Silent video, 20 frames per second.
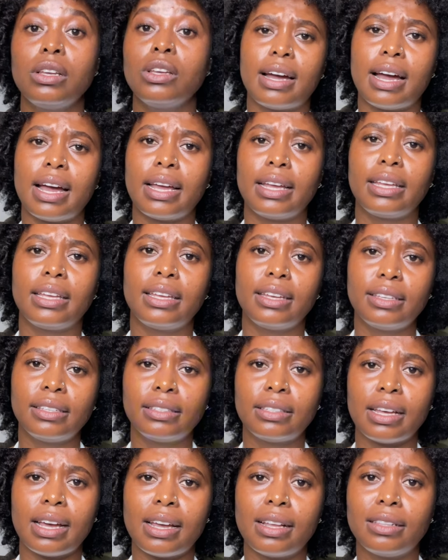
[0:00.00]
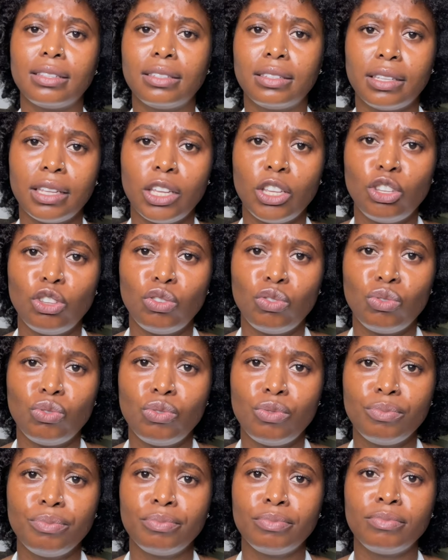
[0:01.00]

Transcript: I guess I'll see you